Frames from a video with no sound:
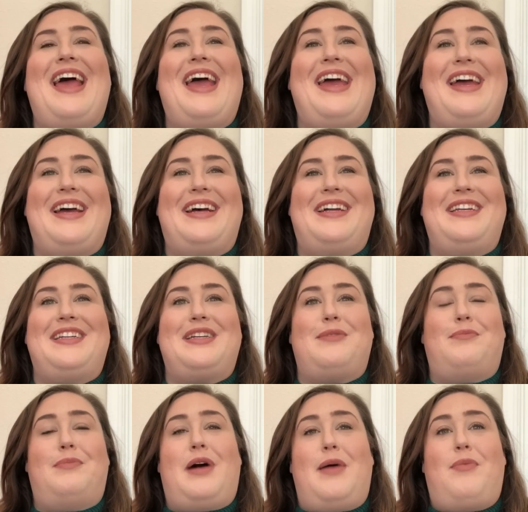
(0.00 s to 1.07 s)
And
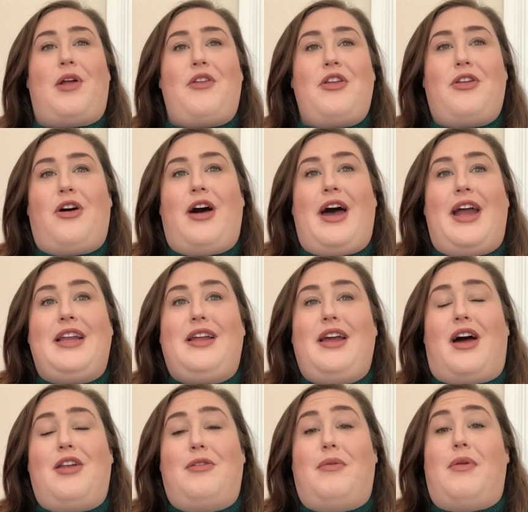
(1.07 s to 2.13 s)
my brother-in-law had
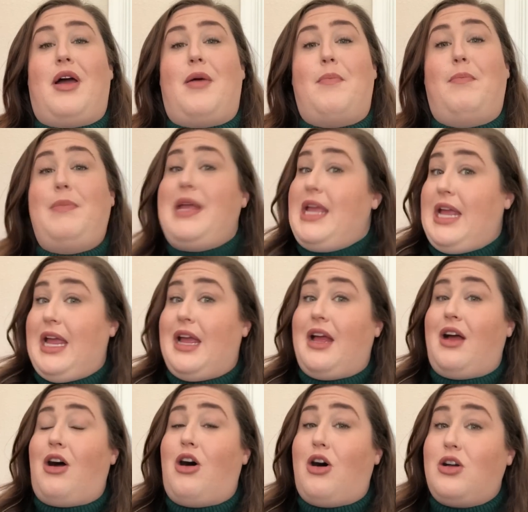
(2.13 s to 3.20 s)
gotten me
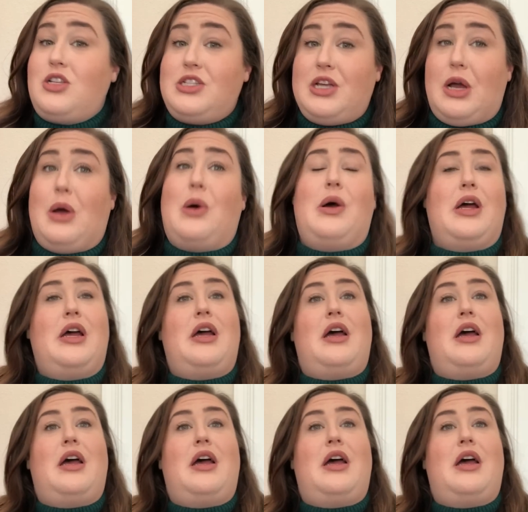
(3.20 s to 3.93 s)
also